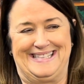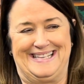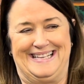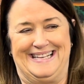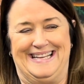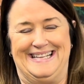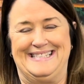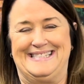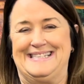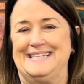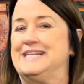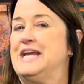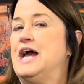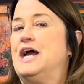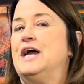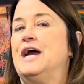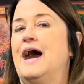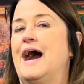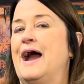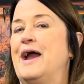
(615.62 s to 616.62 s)
and I said,
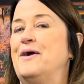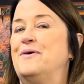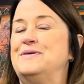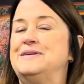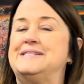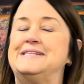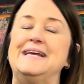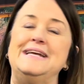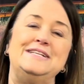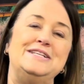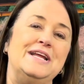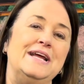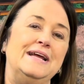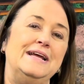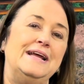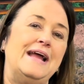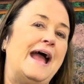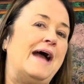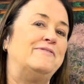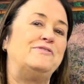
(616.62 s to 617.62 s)
I always say,
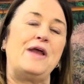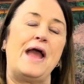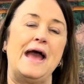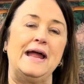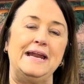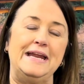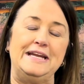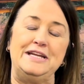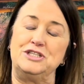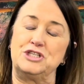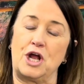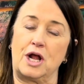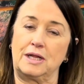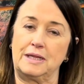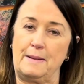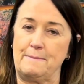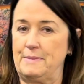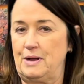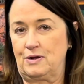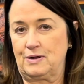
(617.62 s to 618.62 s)
have you had any
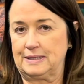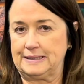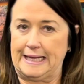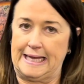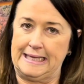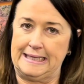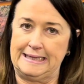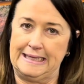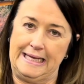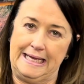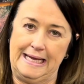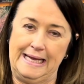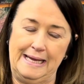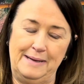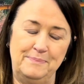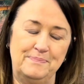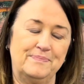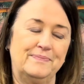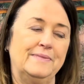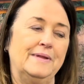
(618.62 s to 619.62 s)
chocolate milk lately?
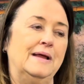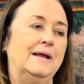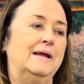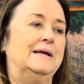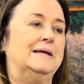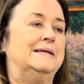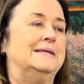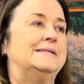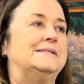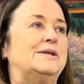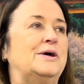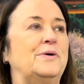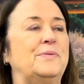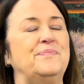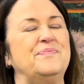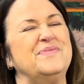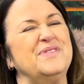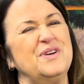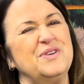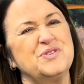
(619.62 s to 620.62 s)
So
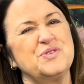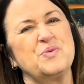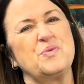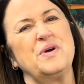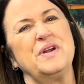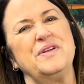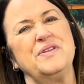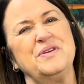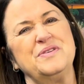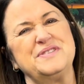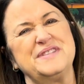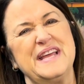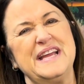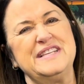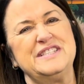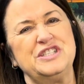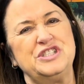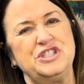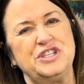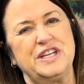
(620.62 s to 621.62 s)
those are one of those
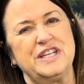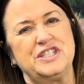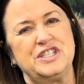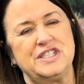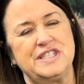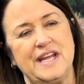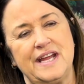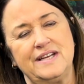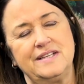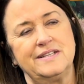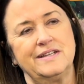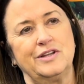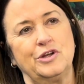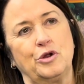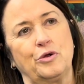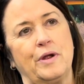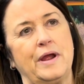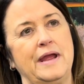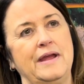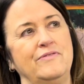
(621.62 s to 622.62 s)
things that you get to take to the
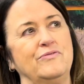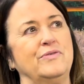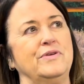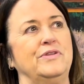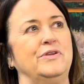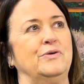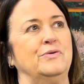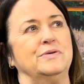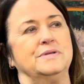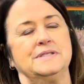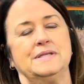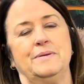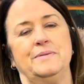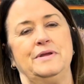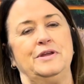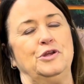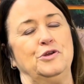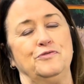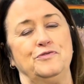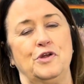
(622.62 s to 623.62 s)
grave with you with
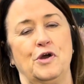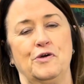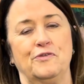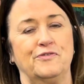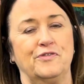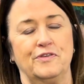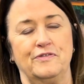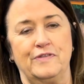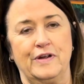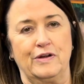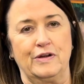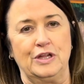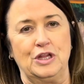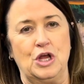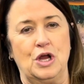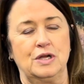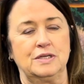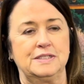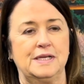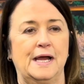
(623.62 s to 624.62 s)
somebody you've known for a very
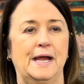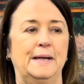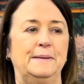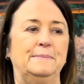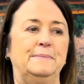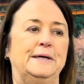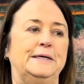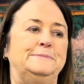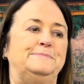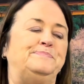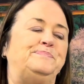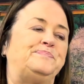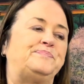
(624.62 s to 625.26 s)
long time. But